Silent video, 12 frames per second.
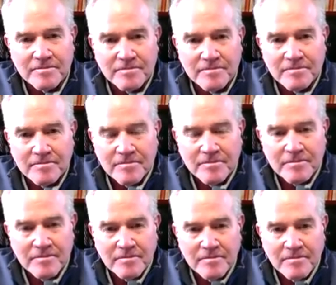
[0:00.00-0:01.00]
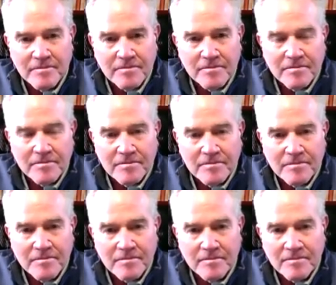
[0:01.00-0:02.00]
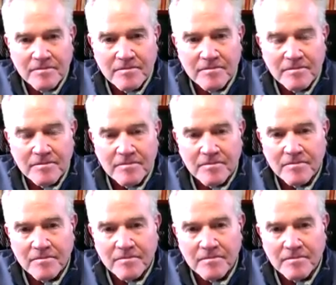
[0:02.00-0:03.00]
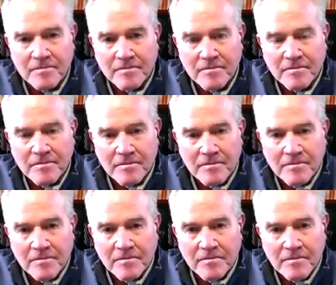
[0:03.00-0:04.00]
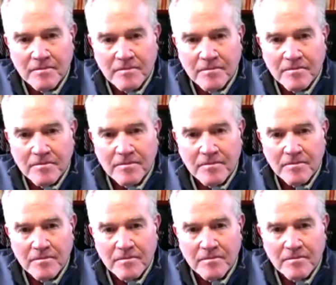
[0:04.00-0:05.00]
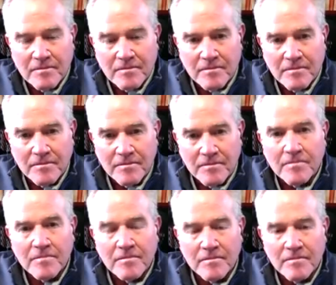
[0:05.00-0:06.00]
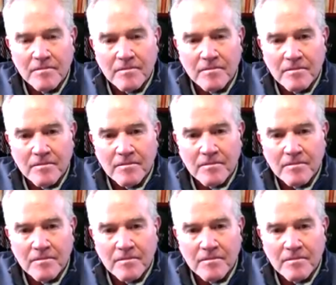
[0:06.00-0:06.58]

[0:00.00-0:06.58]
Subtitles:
[no speech]